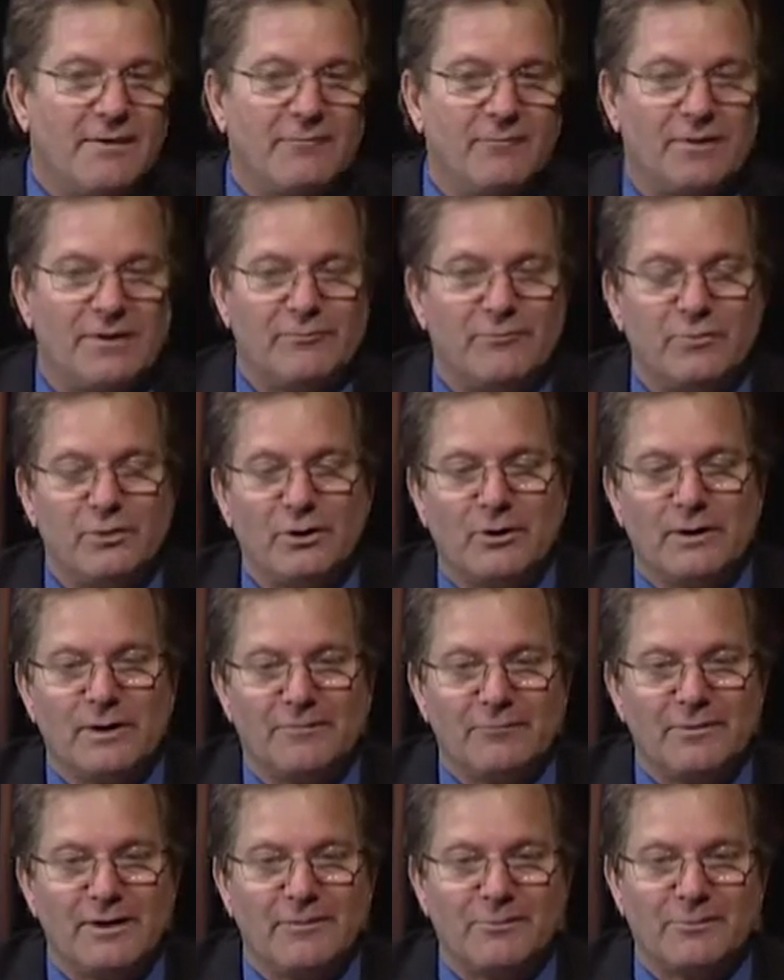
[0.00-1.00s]
if, if you know,
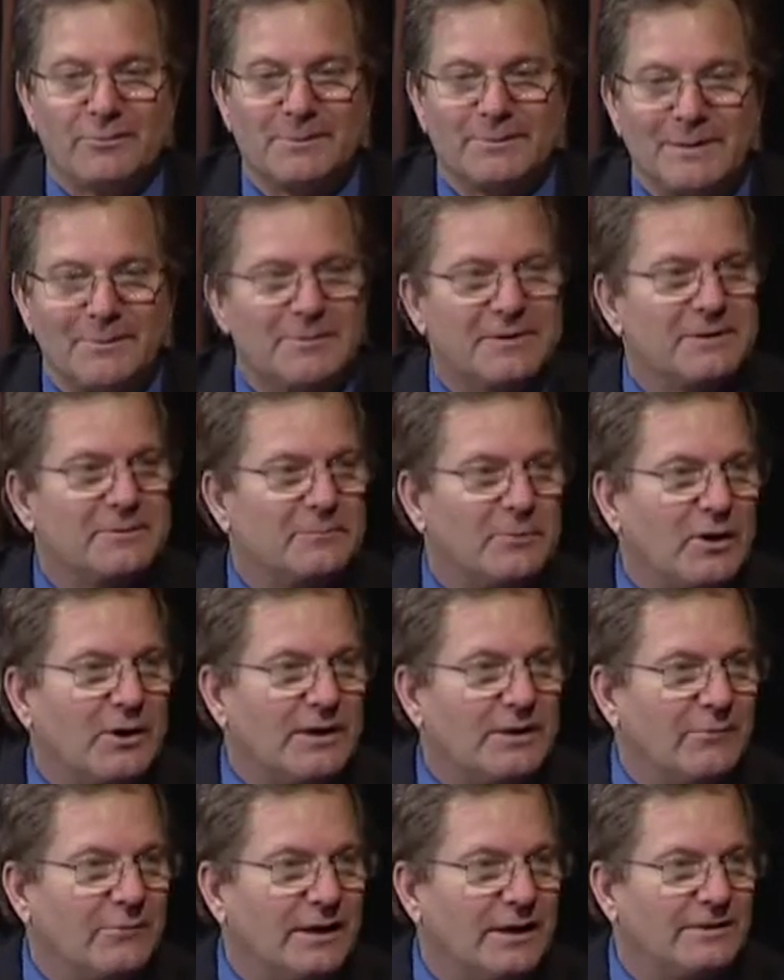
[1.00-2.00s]
if you have the Republican
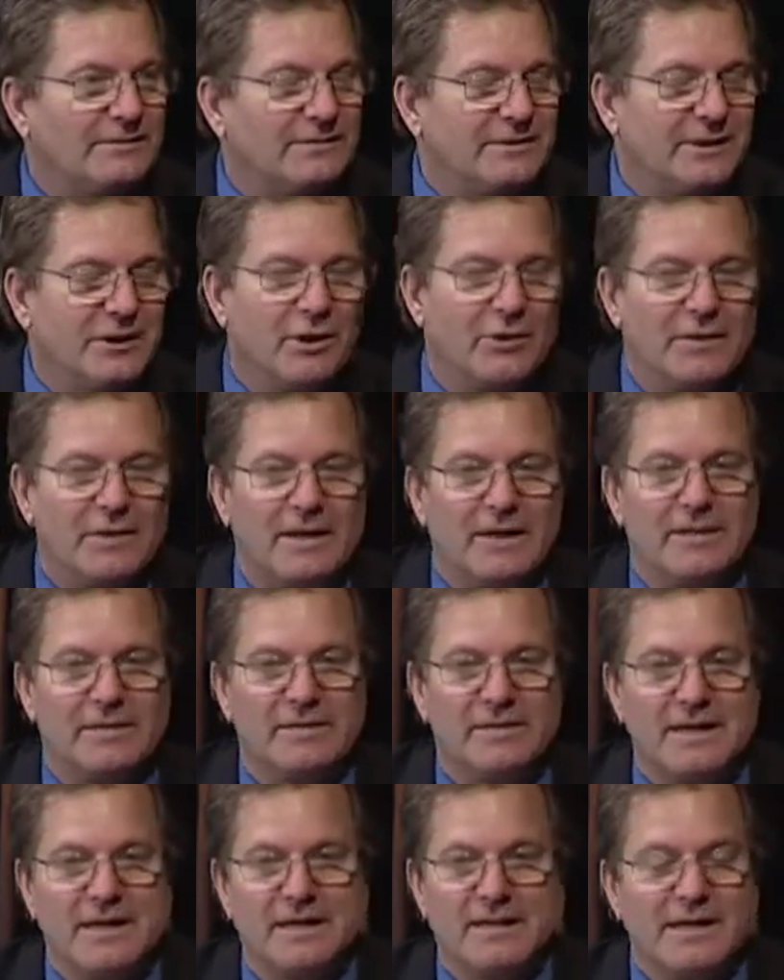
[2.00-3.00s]
Party win, you know, they,
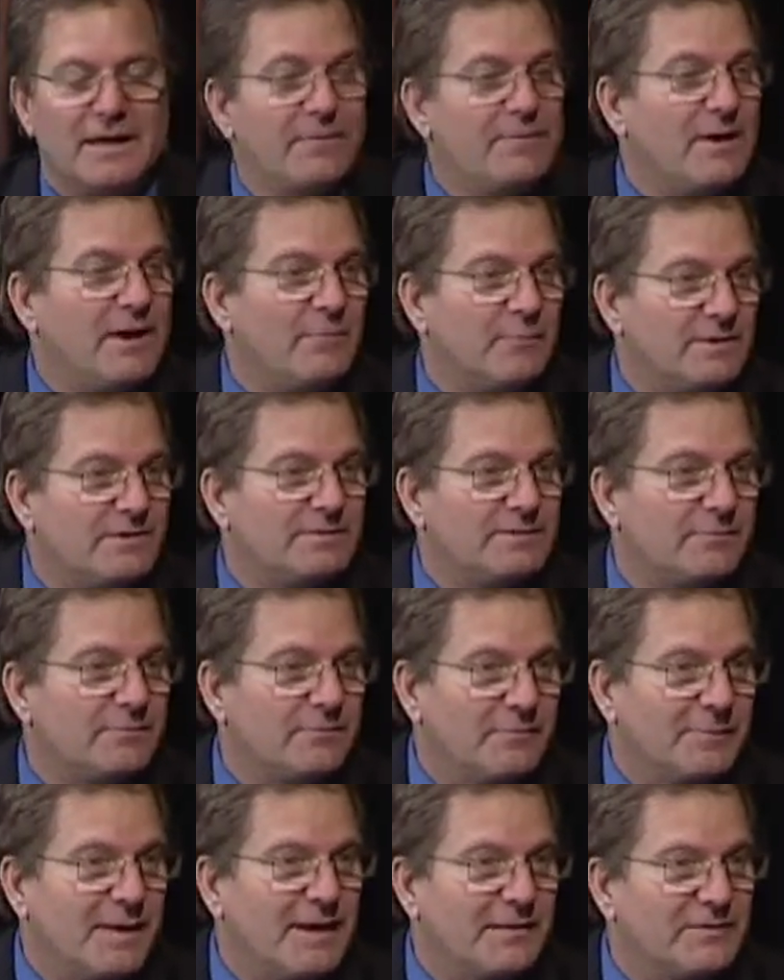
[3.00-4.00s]
they, they may
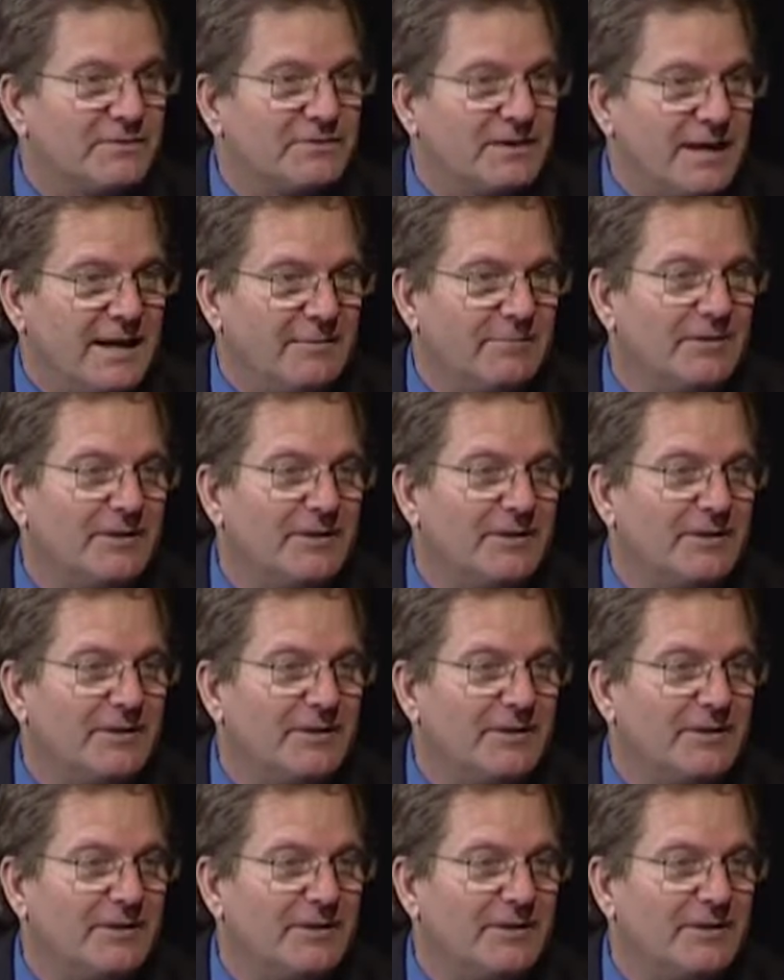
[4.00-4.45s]
remain the same.